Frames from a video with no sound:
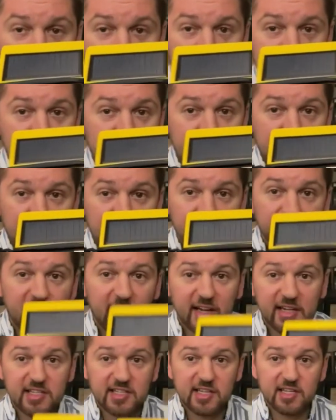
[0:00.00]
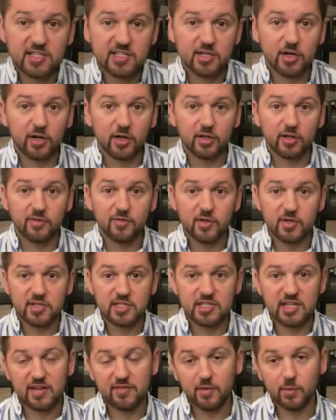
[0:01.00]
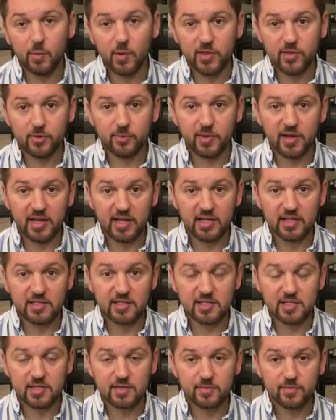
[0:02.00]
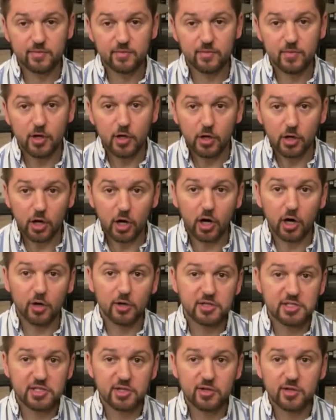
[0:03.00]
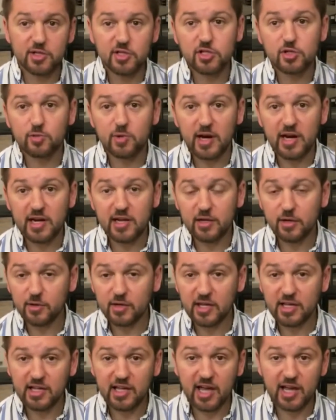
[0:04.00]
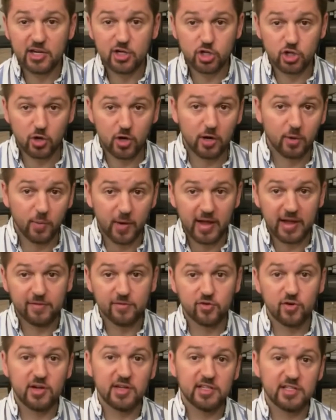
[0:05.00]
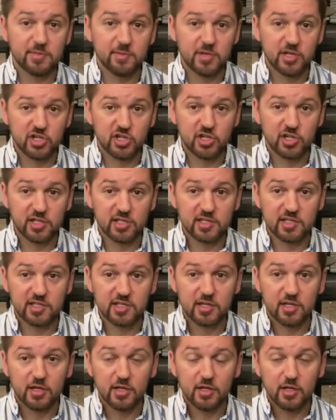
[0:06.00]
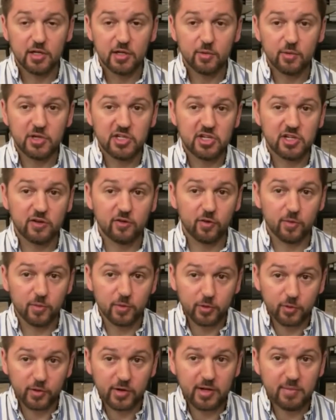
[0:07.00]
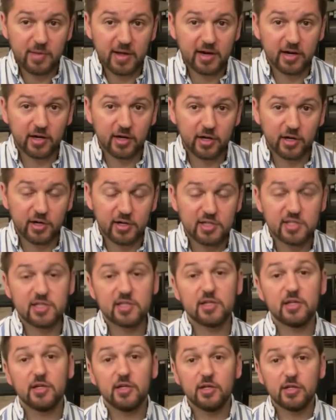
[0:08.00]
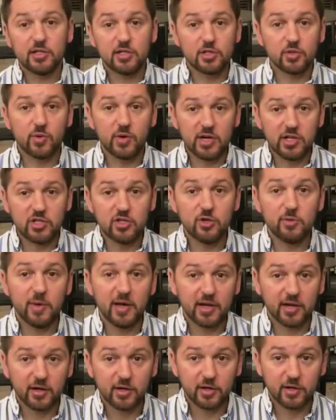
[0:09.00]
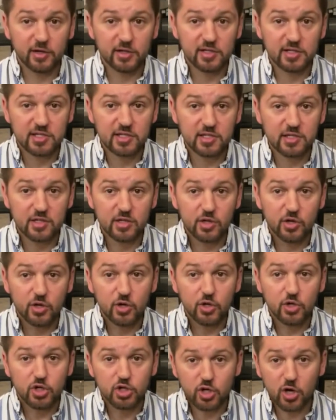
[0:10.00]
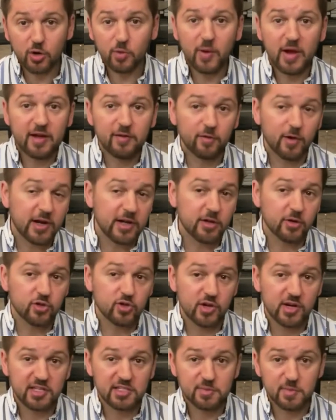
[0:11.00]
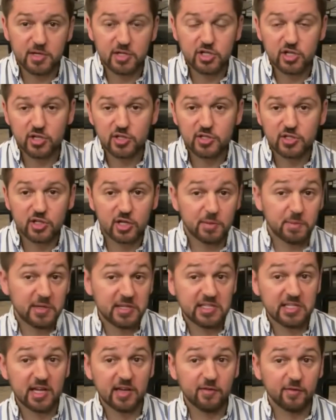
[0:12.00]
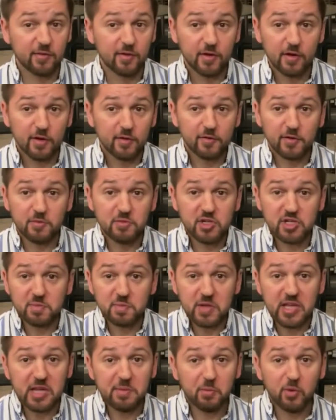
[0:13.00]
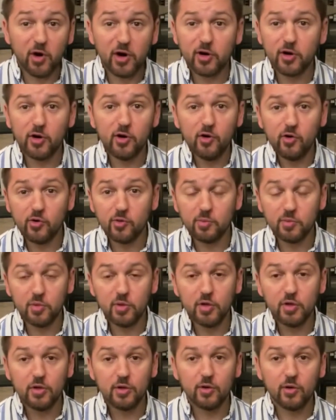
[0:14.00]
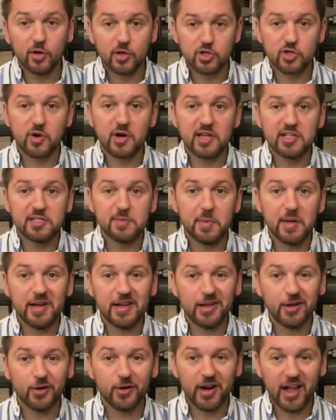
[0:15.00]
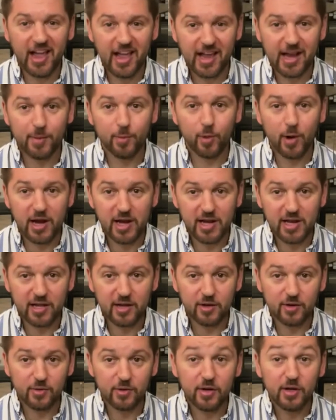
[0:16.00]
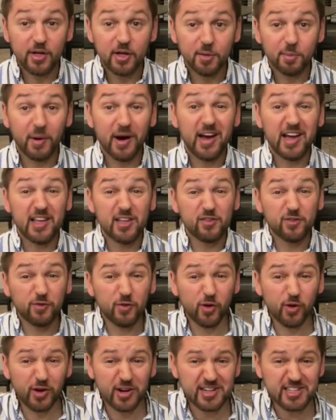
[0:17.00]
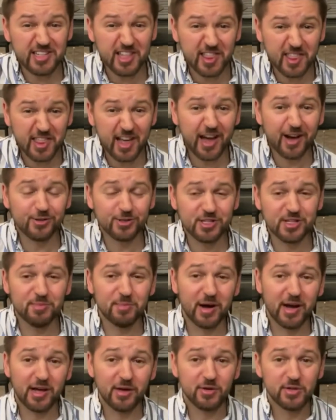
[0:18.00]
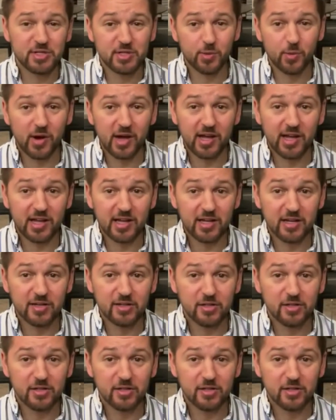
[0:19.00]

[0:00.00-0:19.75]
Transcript: and now you have access to all of those 7 weather bands. Also, this radio can catch shortwave transmissions, which is from 3 megahertz to 22 megahertz. Shortwave radio transmissions could be sent from just people at home who are transmitting on a ham radio by as far as 1,000 miles away.